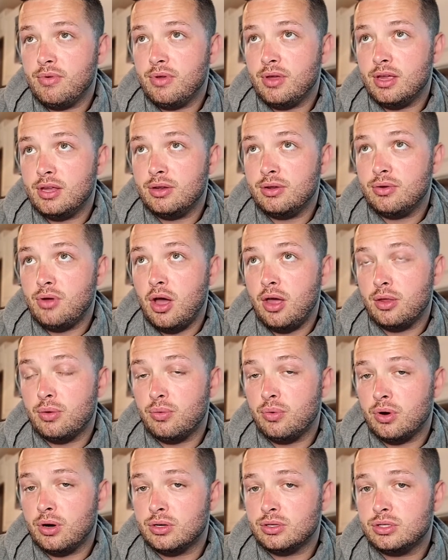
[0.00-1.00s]
in other
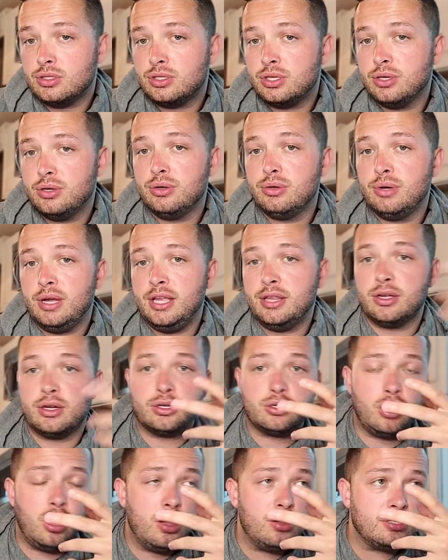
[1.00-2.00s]
words, to either
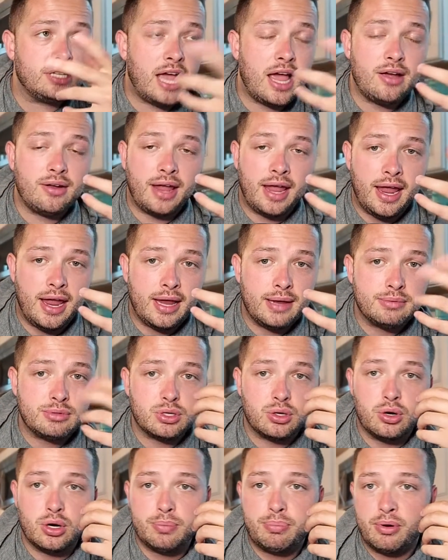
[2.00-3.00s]
close out games
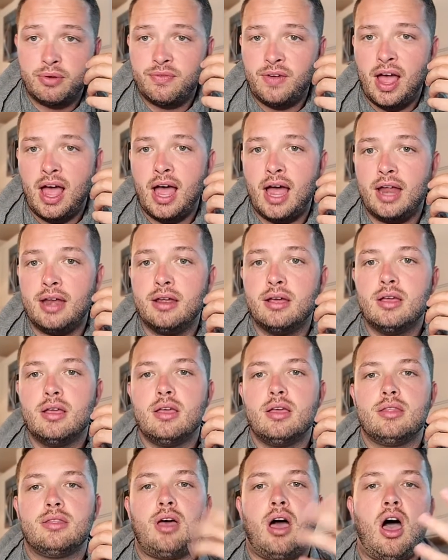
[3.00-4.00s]
or provide
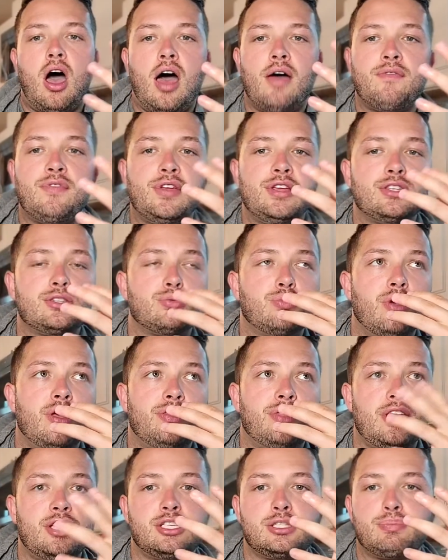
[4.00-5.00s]
the offense
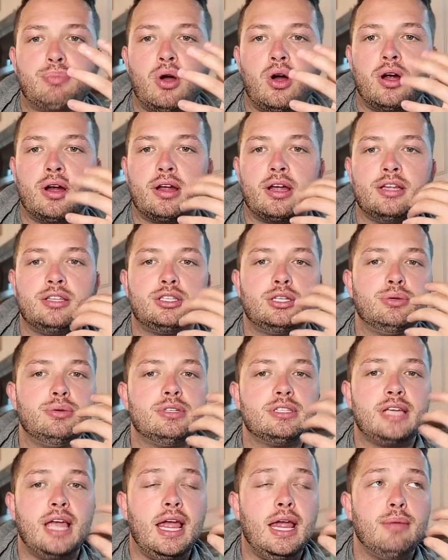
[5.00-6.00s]
with a spark. And
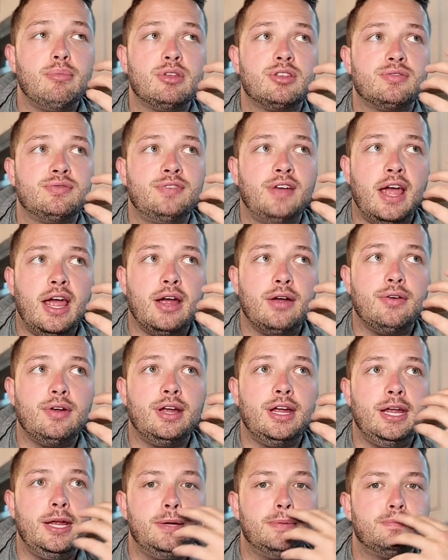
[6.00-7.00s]
Tua's game is
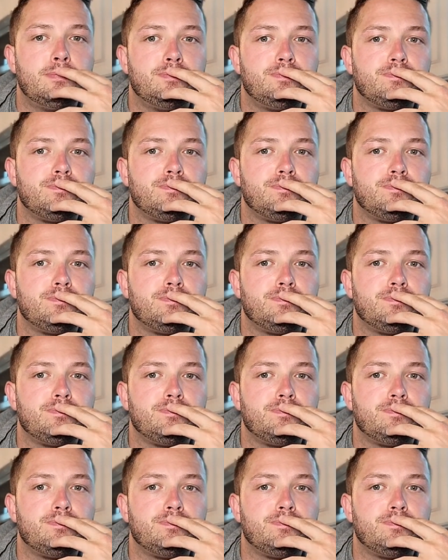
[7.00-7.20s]
very